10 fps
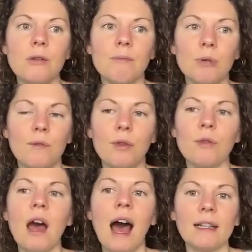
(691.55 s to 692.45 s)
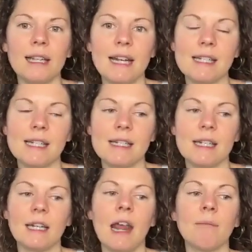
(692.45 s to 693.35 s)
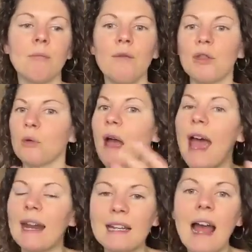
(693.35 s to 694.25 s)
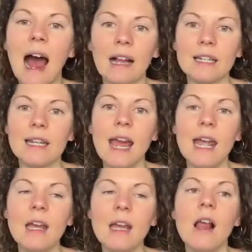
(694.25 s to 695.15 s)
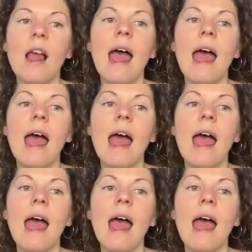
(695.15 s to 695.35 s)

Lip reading: to move through the holiday season and move through any holiday